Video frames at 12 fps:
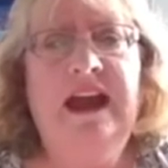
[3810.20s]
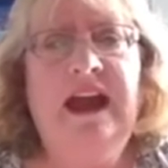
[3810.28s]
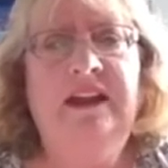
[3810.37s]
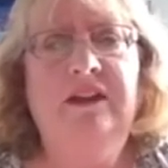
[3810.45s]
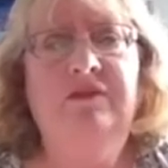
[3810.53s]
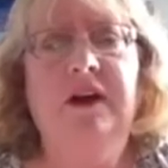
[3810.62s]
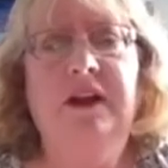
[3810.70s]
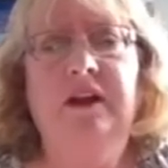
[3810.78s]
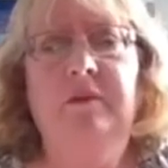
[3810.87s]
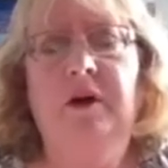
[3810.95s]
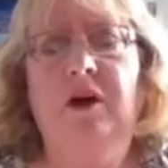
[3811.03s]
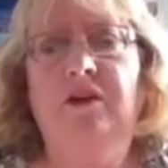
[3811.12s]
And the
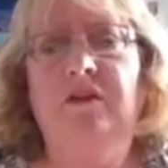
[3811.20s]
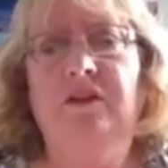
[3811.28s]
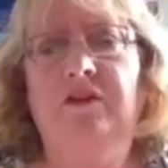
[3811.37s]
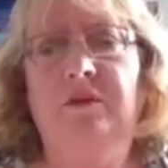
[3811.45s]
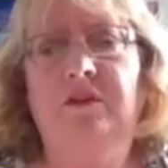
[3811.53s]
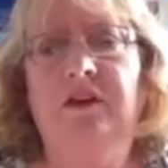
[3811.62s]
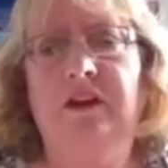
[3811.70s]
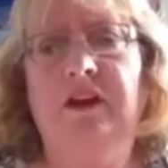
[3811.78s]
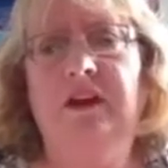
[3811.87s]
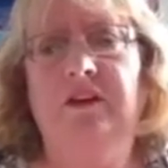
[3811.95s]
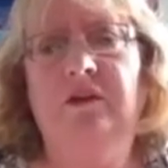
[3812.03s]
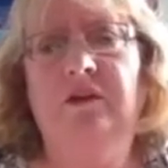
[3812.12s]
final part of this, which I think
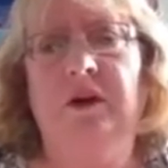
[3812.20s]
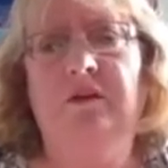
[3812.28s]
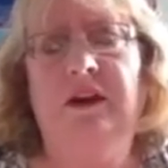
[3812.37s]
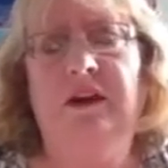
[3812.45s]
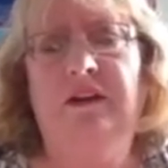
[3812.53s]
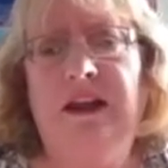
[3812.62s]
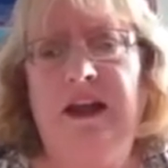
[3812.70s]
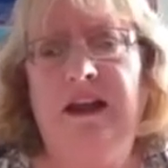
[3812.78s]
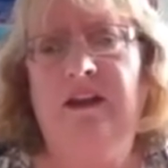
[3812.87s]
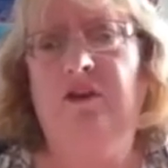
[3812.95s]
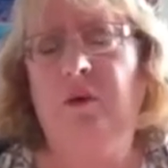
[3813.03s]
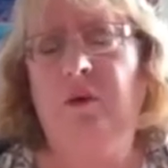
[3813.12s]
is quite
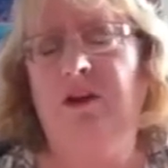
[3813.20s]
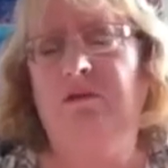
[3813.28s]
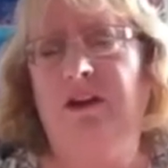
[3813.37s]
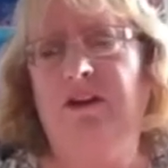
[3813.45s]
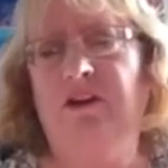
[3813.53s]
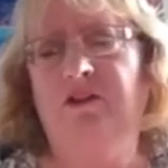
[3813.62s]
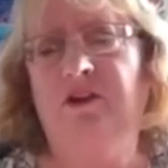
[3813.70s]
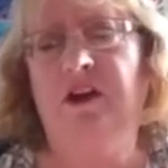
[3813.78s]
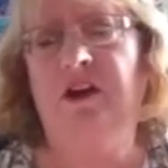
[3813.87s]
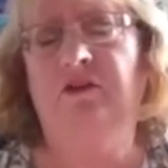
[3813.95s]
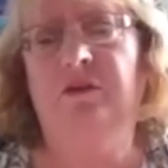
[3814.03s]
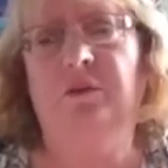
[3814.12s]
a radical
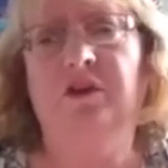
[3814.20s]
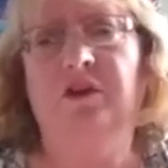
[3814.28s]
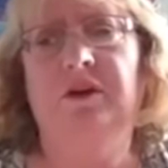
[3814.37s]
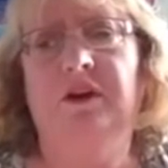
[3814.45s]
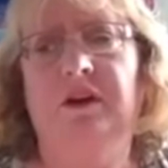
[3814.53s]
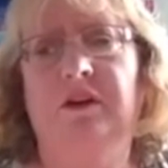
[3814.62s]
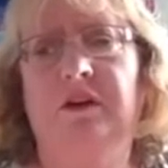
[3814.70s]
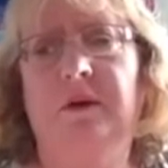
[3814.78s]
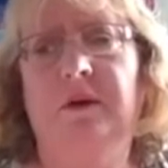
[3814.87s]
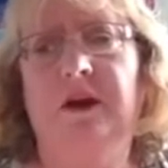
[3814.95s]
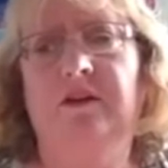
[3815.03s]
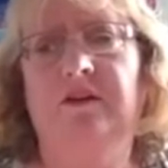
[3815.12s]
change from what's been done in the
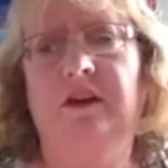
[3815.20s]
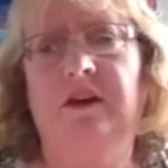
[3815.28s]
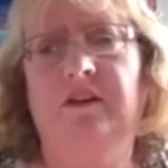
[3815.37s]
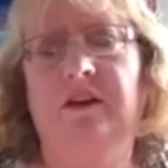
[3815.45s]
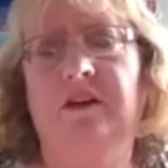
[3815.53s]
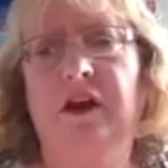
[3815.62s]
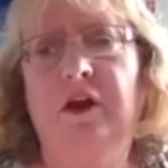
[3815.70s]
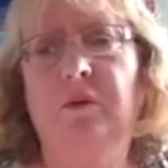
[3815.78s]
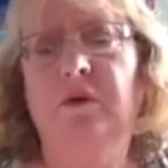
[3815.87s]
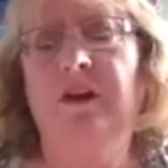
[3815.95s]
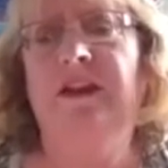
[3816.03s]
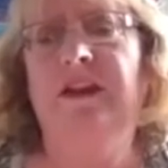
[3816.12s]
past, is that
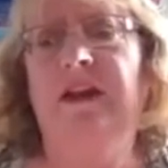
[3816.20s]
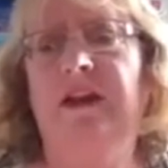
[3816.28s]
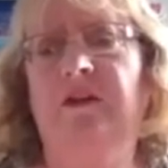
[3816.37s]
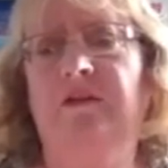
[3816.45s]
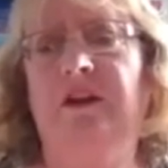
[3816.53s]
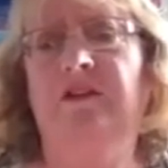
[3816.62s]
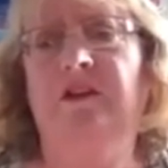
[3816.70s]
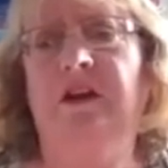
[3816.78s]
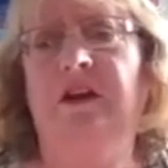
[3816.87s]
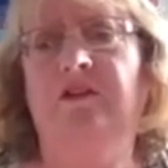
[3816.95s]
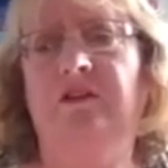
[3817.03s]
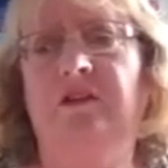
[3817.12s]
we're thinking of
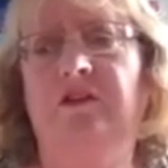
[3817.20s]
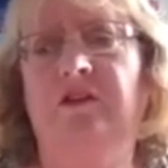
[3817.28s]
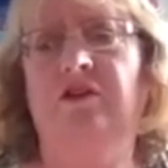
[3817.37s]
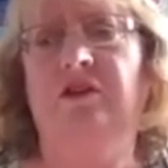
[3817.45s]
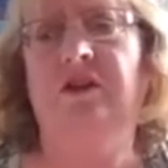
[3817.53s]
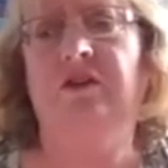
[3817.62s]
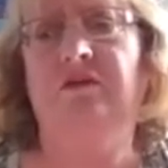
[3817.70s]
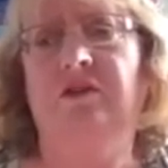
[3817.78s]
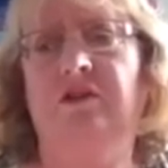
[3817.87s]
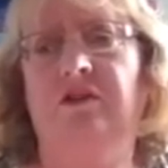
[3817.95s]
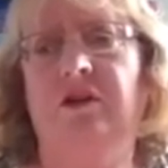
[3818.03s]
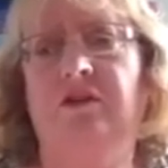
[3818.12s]
education as social
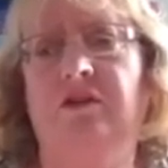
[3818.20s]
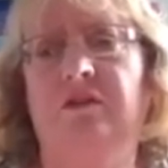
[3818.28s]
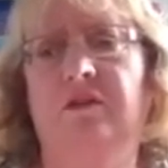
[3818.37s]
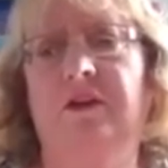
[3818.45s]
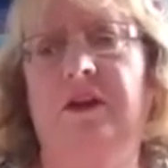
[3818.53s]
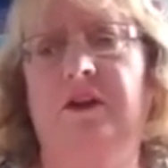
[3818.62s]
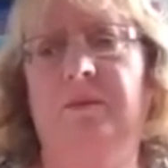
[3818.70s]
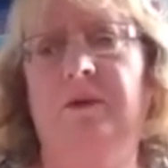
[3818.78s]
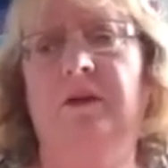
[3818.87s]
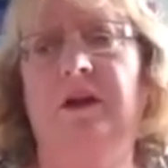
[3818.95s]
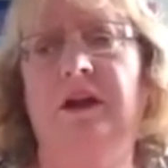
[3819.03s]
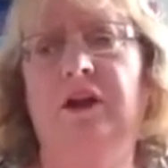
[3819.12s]
infrastructure
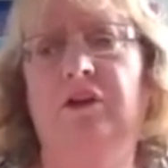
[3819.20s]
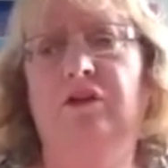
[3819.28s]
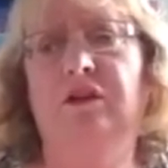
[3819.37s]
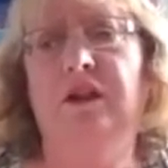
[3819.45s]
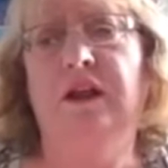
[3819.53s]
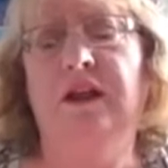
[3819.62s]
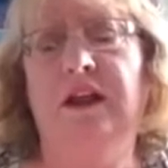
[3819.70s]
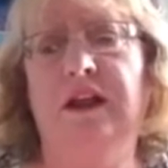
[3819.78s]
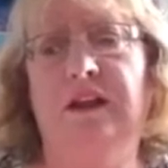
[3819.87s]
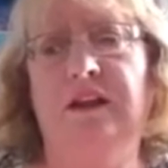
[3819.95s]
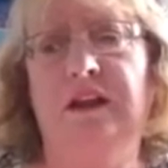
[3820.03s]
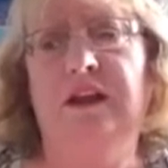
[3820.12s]
available
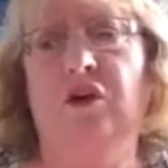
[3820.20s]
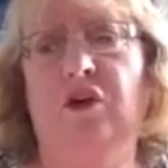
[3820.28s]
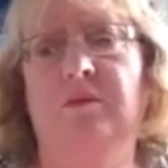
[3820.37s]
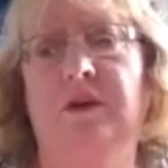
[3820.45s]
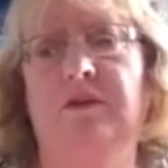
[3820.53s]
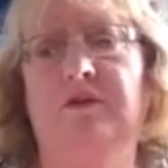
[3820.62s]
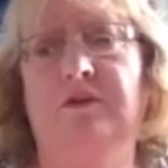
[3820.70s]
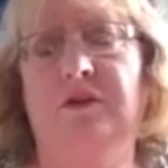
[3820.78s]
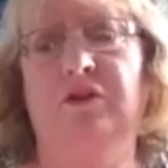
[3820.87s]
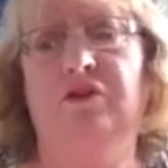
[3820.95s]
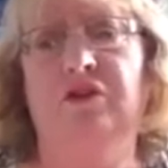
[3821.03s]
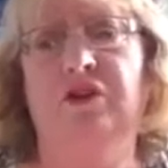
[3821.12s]
in the economy for
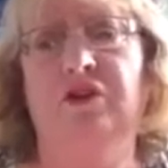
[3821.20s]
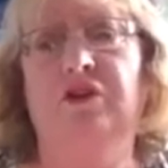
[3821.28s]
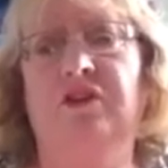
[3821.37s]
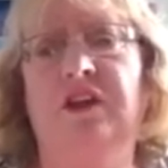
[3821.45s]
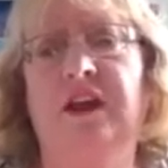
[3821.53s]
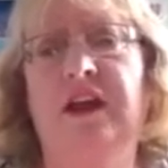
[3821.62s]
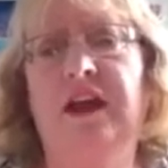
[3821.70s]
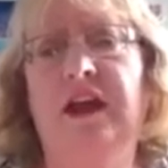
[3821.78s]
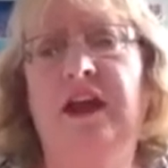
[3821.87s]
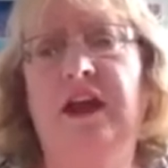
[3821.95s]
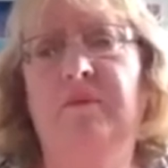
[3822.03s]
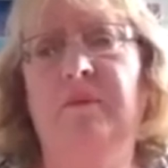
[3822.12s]
future use.
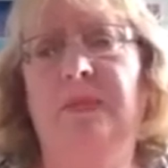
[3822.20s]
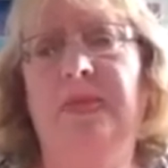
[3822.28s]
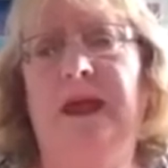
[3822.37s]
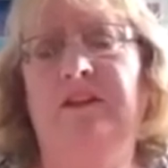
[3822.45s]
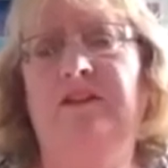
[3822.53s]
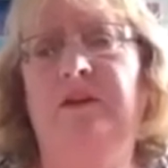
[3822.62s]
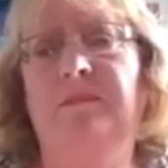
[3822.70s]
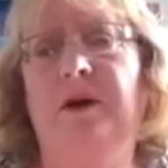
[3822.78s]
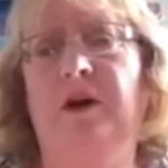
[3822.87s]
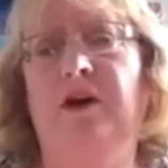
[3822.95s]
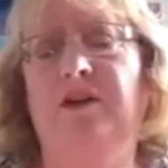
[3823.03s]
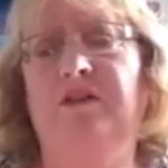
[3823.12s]
And some part